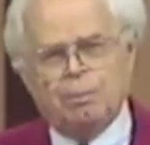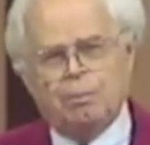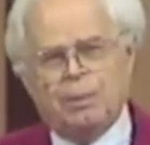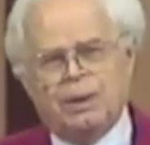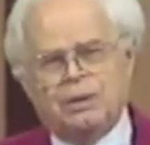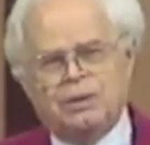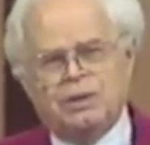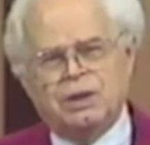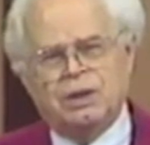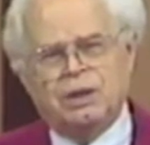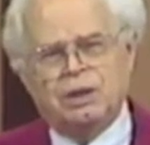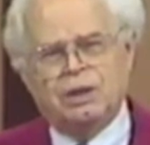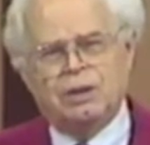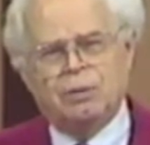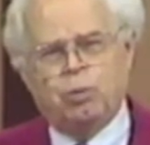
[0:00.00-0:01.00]
But
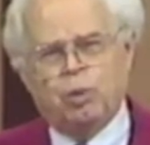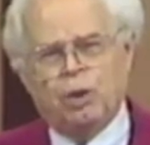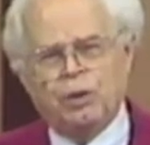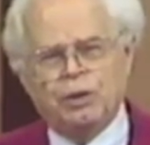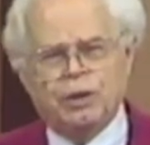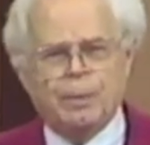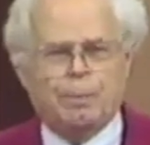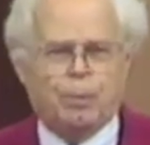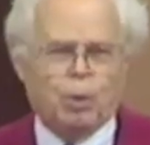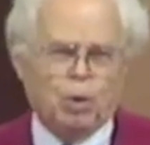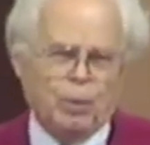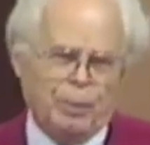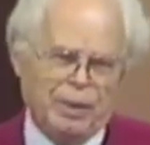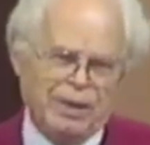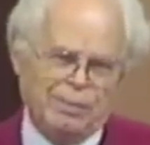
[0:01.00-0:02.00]
where did the
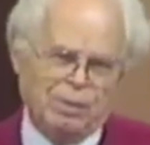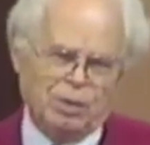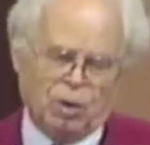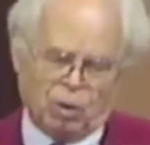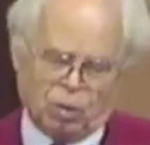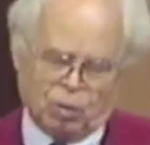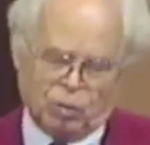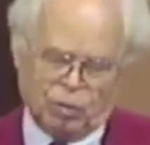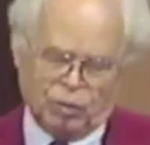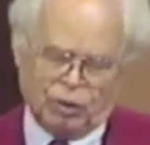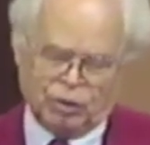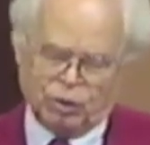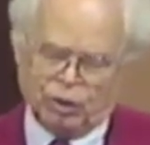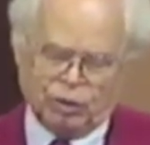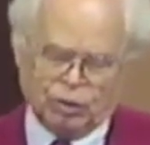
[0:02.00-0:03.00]
poor people go?
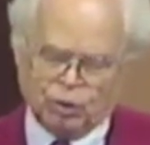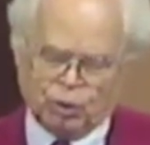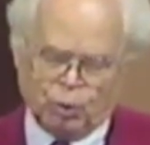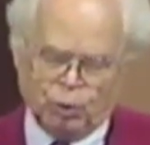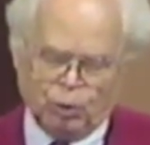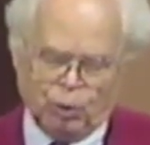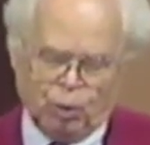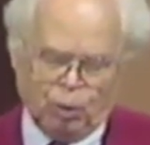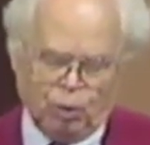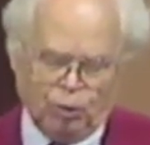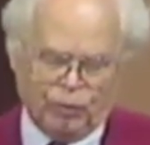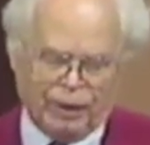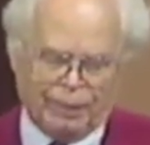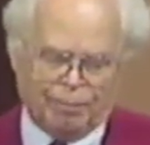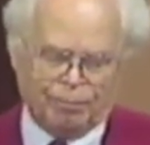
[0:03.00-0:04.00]
The churches couldn't
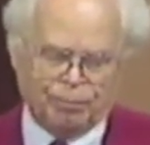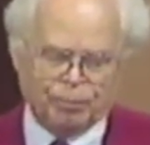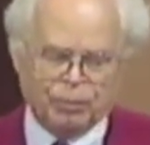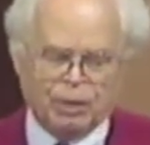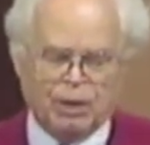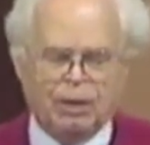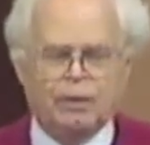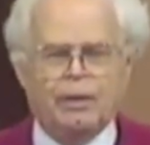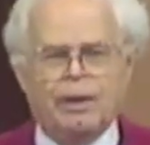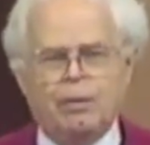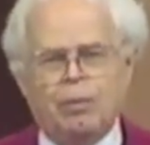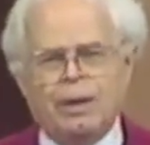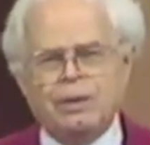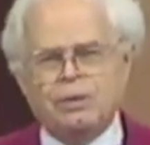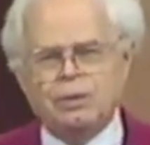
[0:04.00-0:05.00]
hold them. They
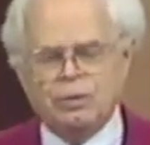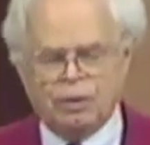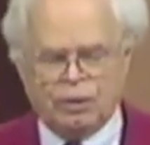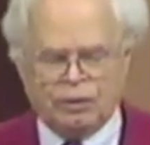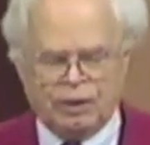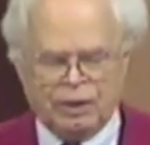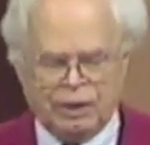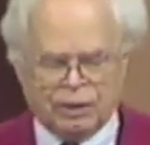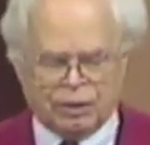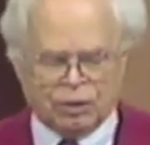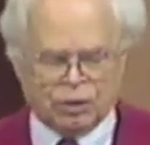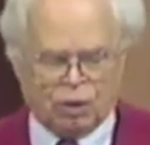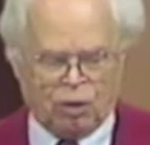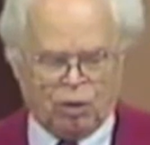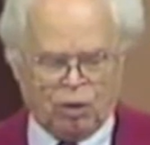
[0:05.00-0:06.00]
went to the
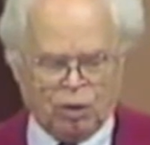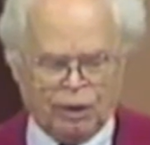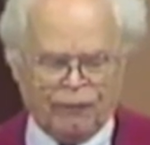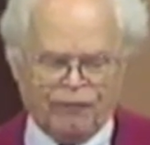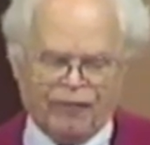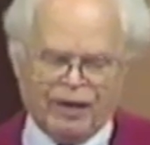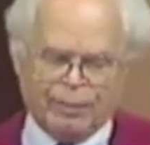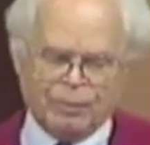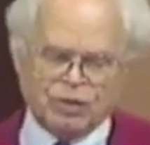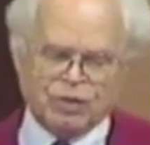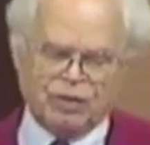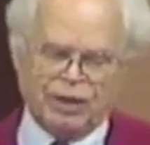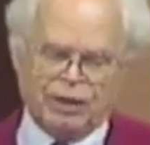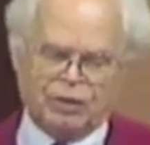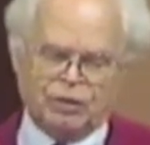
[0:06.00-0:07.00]
theatres, all the famous
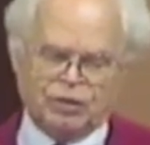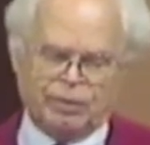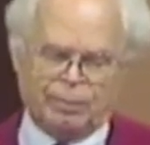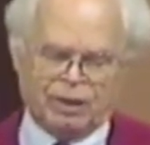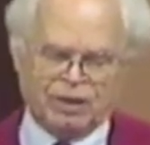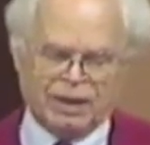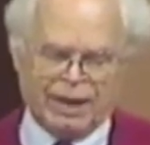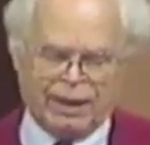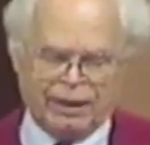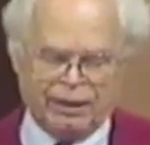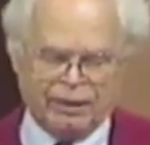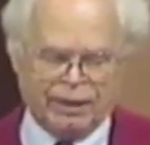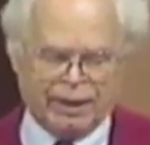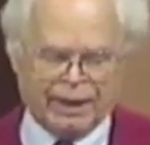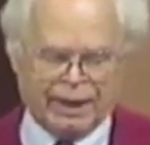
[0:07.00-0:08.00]
theatres, the
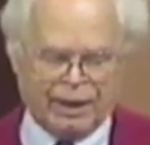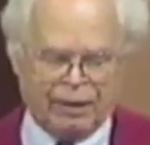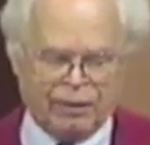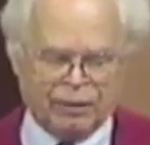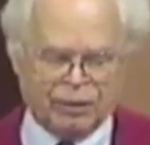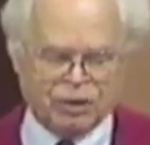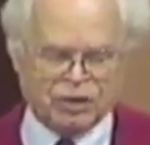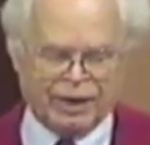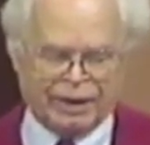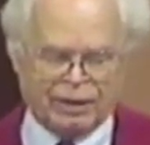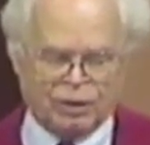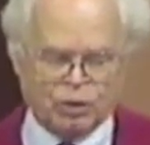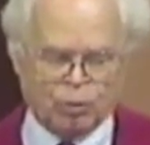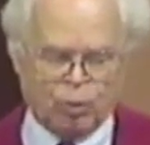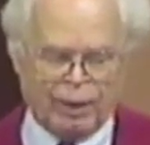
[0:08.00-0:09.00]
Britannia, the Garrick, the
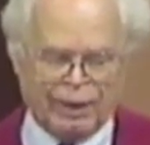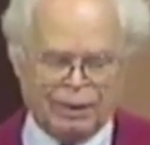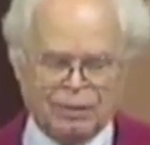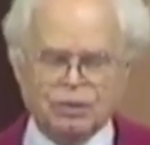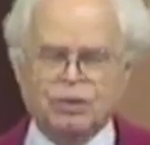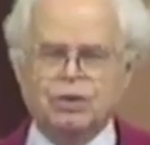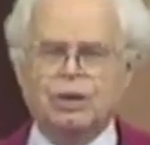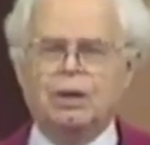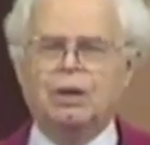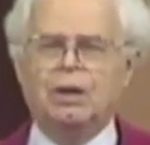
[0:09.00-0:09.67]
Sadler's Wells,